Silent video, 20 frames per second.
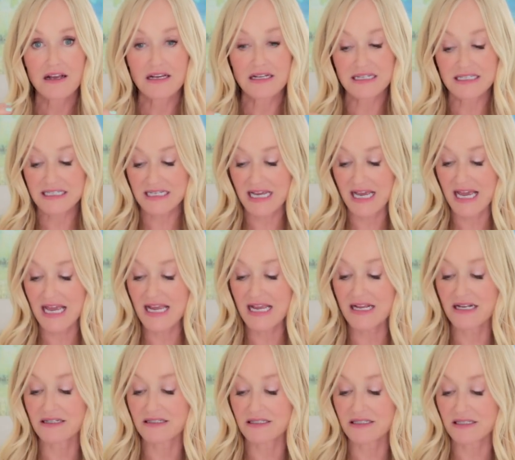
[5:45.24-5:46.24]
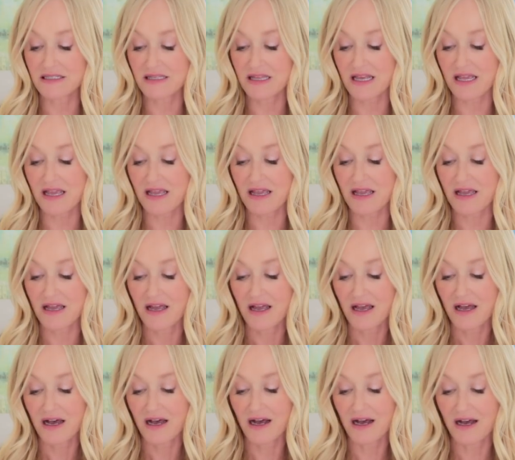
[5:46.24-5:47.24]
contains the
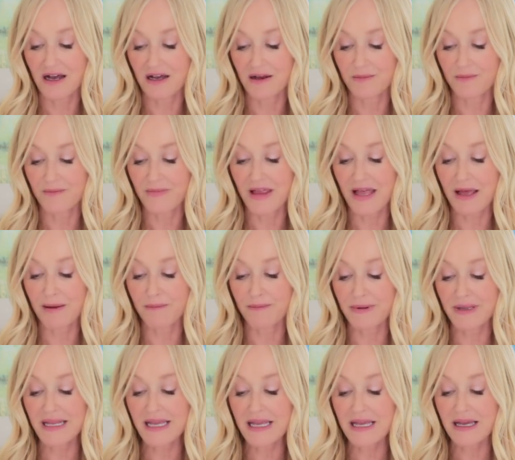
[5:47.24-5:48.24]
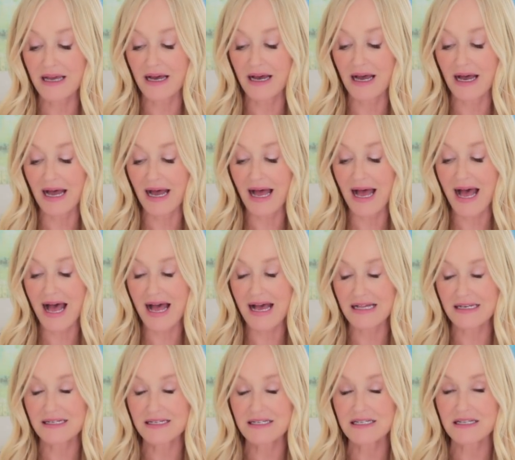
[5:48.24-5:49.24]
um, Emblica
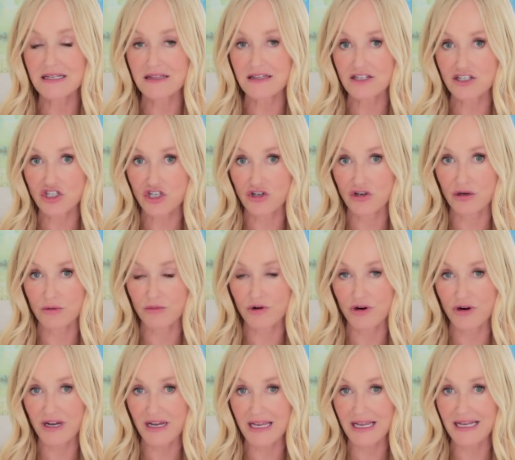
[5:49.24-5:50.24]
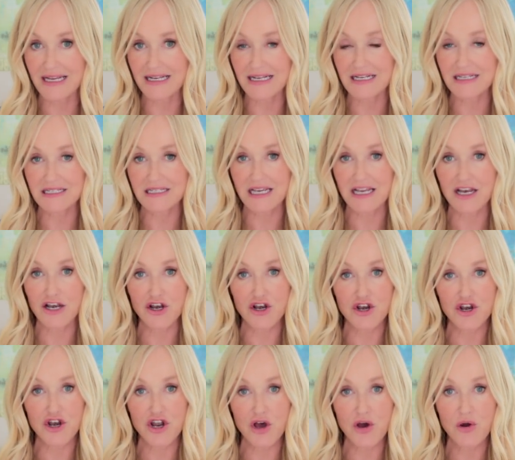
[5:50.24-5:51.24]
and the turmeric. It is
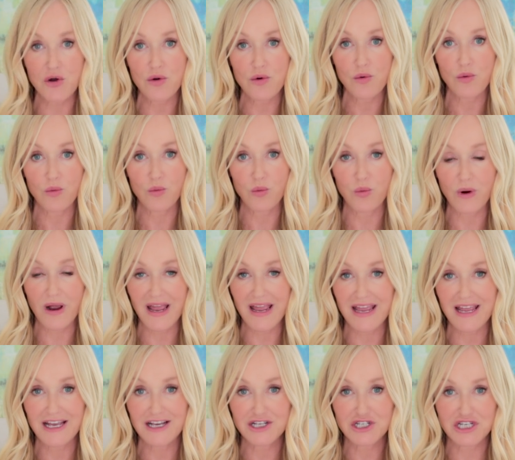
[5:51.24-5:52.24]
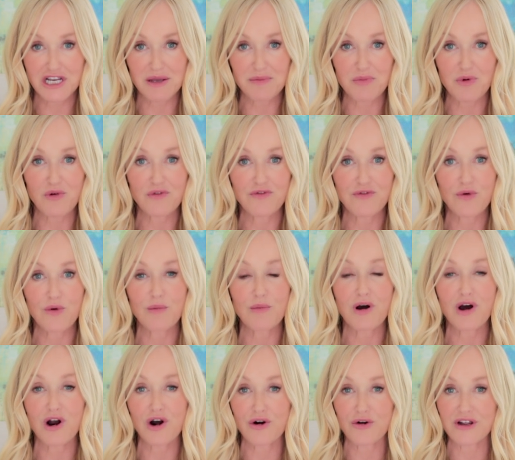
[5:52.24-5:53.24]
in no way, shape or
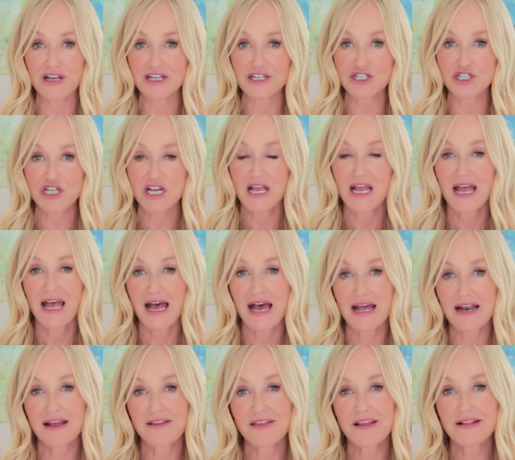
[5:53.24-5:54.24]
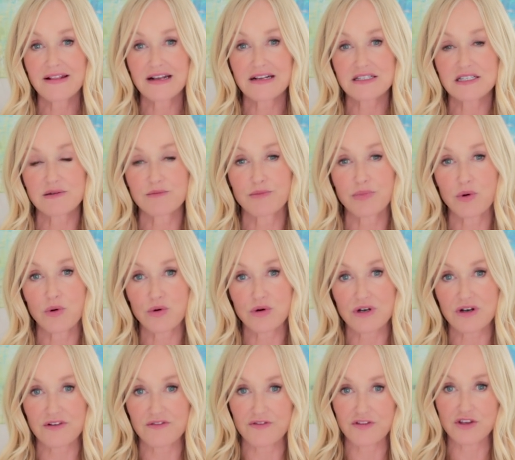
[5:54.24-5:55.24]
form orange. And I think that's
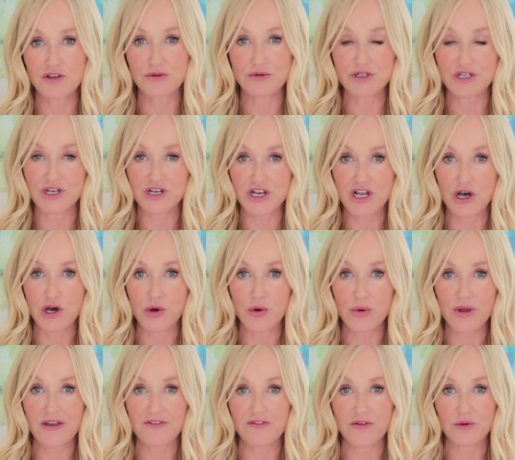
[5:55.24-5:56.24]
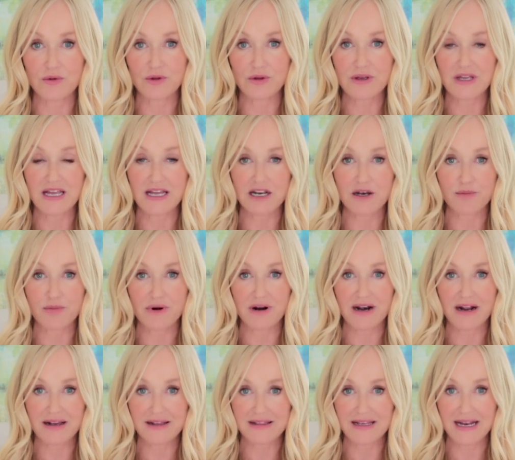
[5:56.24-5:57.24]
important for you to know if you're looking at a
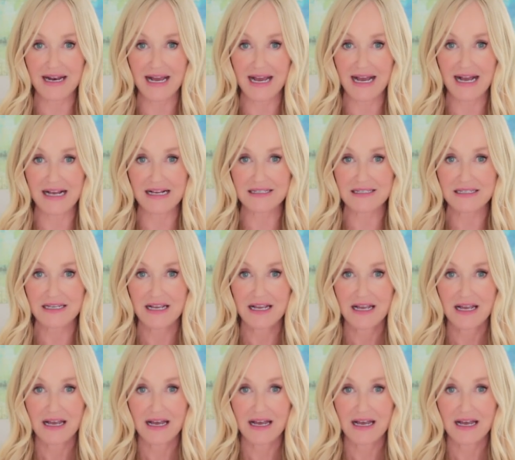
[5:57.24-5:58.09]
product that has